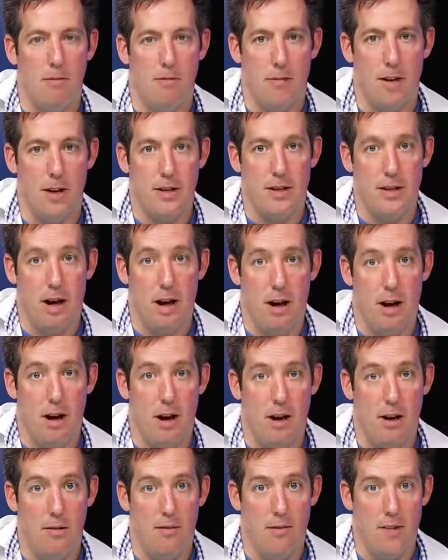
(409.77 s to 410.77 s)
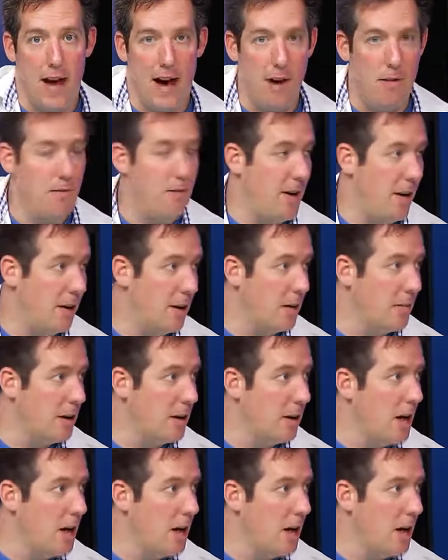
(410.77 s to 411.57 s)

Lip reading: front of that variable.